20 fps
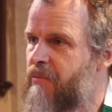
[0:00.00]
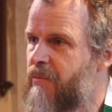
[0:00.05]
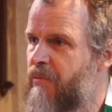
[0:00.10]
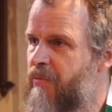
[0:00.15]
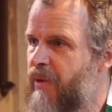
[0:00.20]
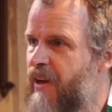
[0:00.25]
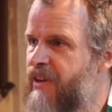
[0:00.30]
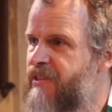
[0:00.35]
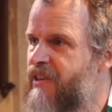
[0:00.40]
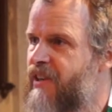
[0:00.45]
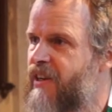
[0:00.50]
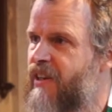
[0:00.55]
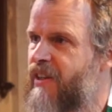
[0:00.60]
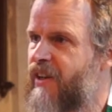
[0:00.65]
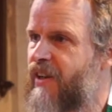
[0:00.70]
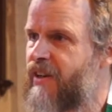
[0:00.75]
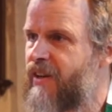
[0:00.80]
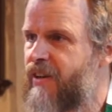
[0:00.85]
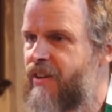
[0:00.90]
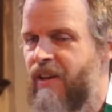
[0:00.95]
Basically,
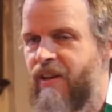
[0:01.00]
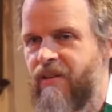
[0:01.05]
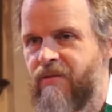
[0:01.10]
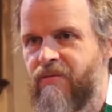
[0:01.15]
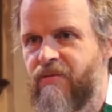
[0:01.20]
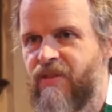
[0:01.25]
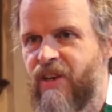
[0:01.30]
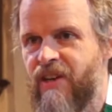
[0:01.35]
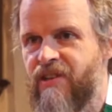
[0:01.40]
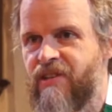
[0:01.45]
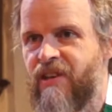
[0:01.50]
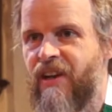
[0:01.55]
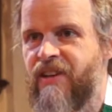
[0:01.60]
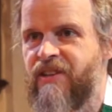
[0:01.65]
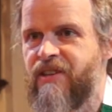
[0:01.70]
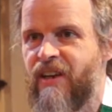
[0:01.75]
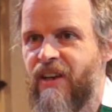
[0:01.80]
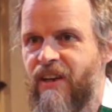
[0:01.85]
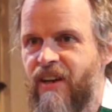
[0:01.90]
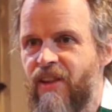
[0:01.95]
they're
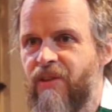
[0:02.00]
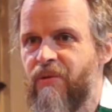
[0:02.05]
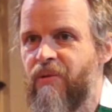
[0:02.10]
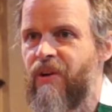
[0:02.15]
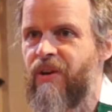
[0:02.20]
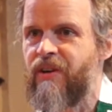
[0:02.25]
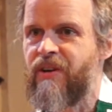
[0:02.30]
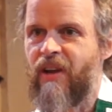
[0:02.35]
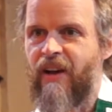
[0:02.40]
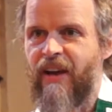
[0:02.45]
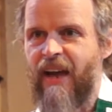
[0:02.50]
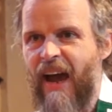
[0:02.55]
translating another word like